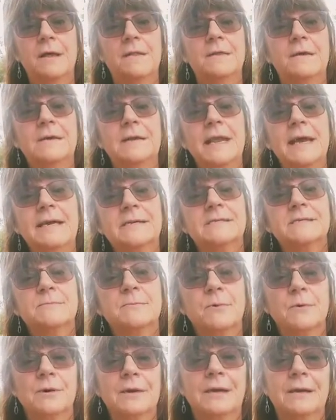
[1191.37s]
The next
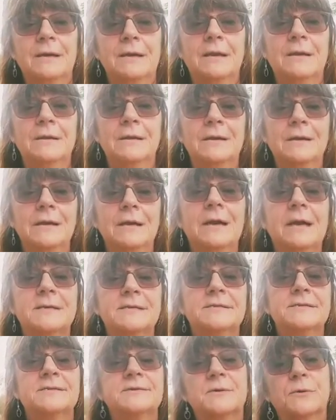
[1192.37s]
morning, Lily
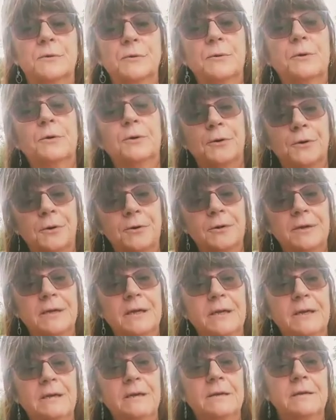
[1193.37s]
got to school
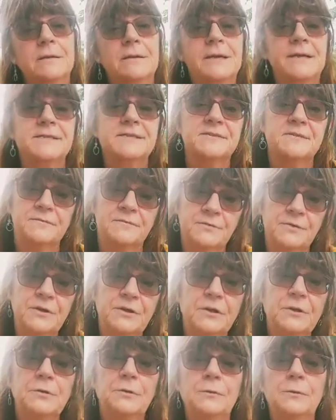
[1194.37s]
early. These are for
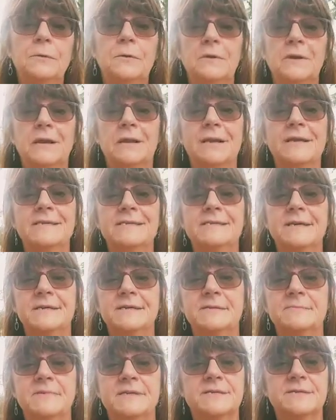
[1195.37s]
you, Lily said
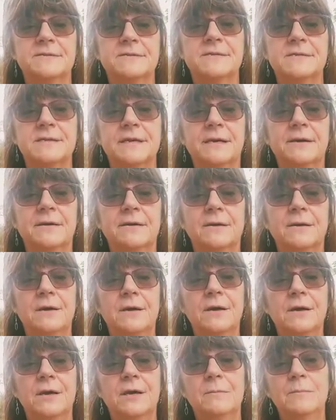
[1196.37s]
to Mr. Slinger,
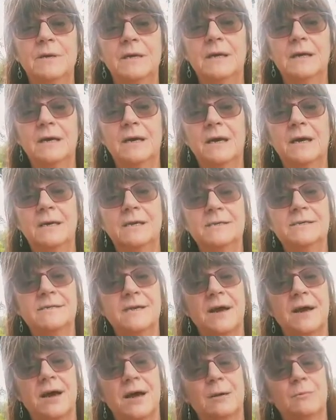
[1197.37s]

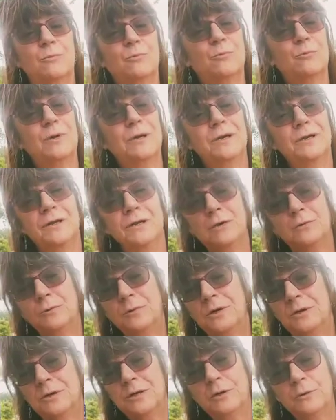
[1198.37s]
because I'm really,
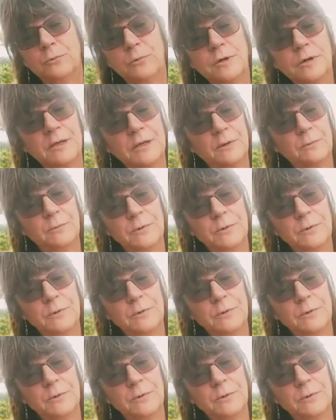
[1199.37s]
really, really,